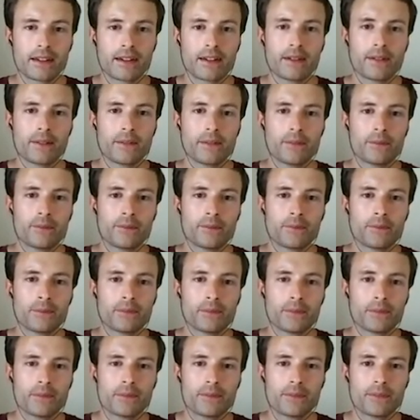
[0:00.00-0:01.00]

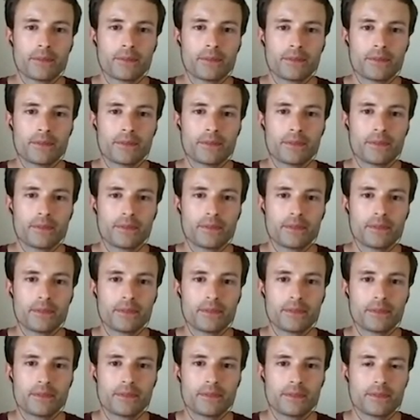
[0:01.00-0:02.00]

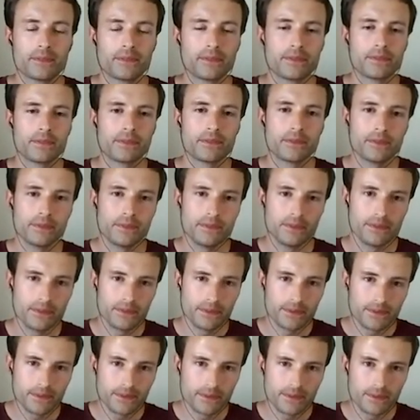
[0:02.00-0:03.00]

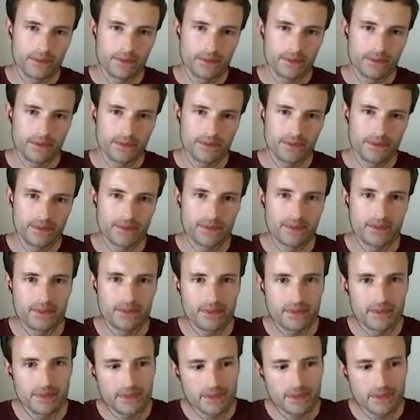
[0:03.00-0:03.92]
No words are spoken by the person on screen.